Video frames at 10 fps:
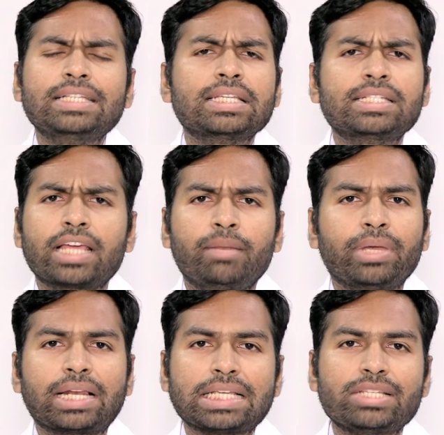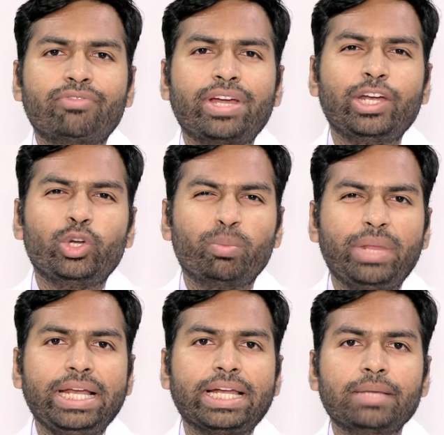Kidney cyst can be classified into
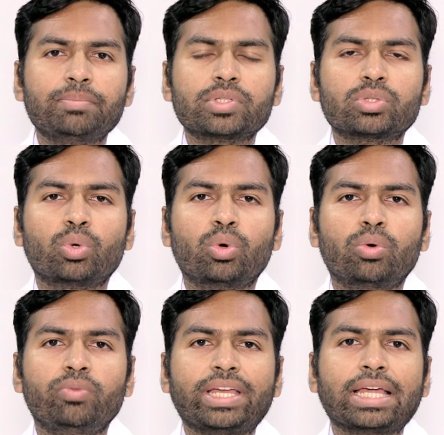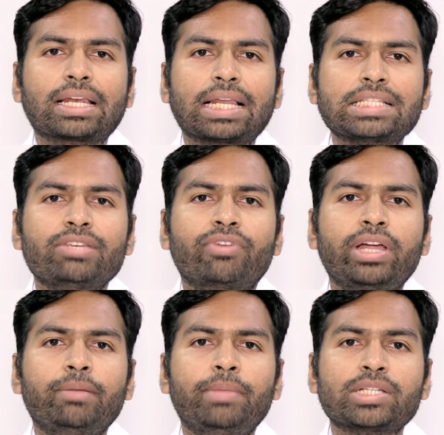many types. So we can
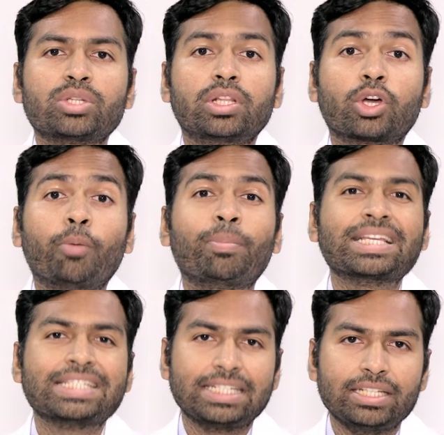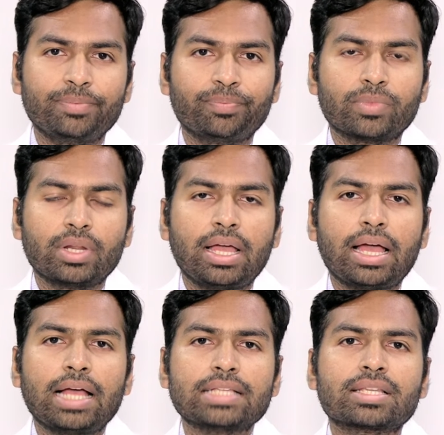classify it based on the complexity
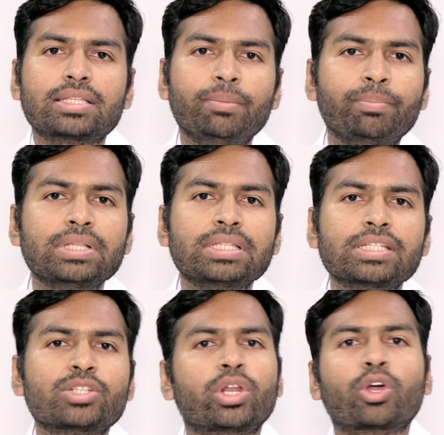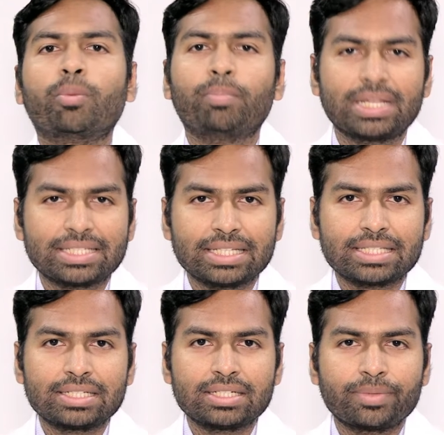as simple cyst or a complex
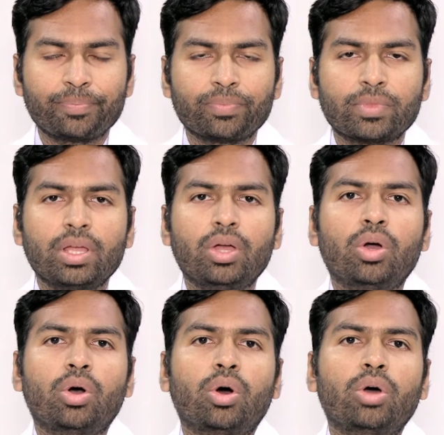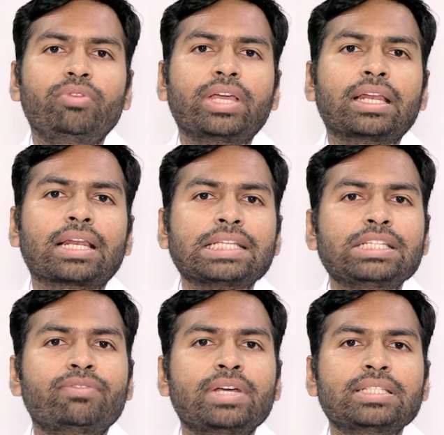cyst. Or we can
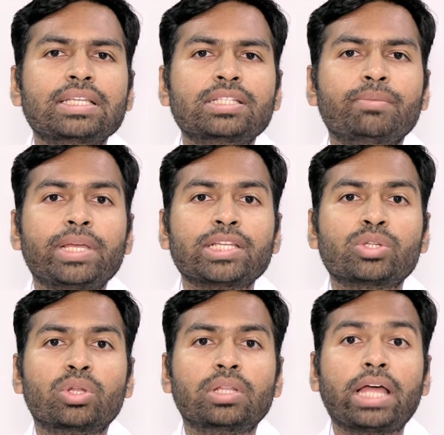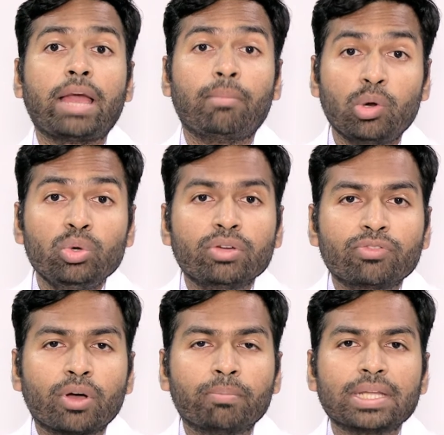classify cyst based on the amount
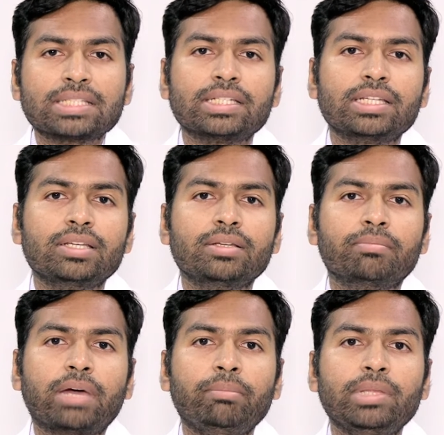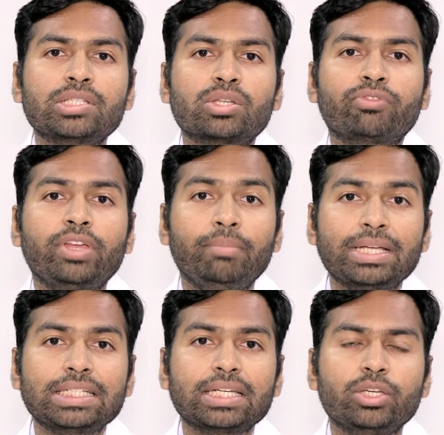of complexity by means of
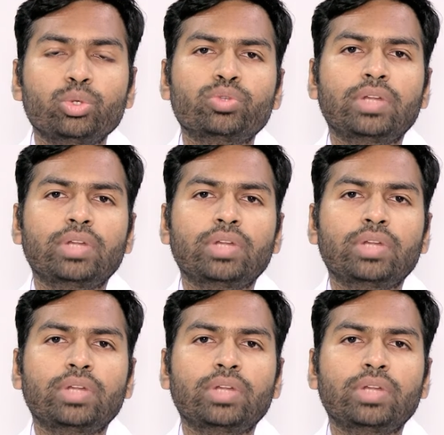imaging,